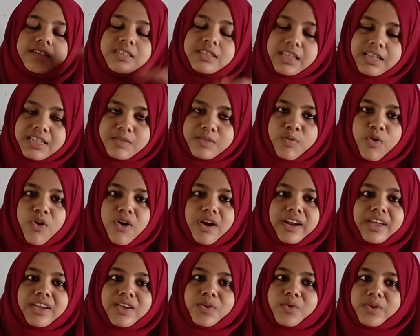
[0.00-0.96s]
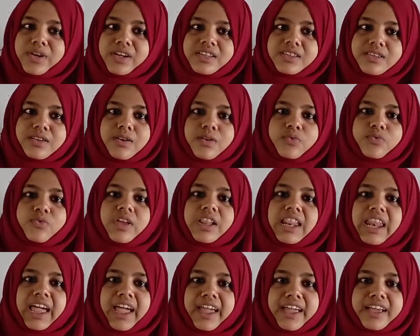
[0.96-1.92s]
the smaller units of
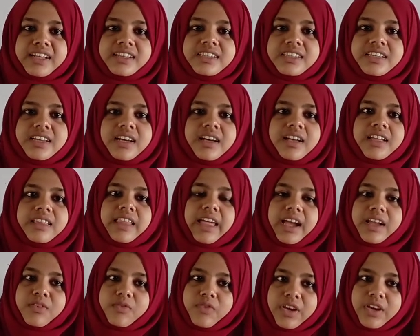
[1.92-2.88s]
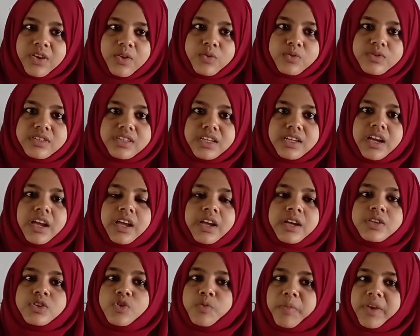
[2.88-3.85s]
length that we are
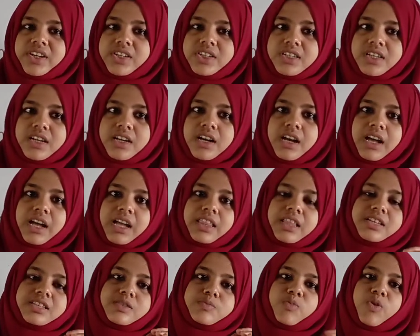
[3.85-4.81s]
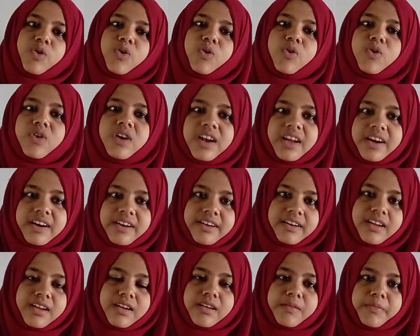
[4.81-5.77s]
using to measure the
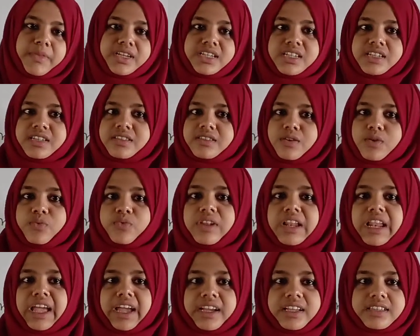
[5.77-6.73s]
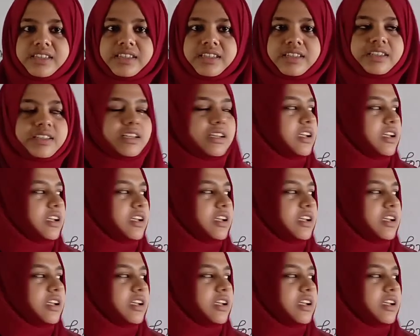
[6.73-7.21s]
smaller measures of length,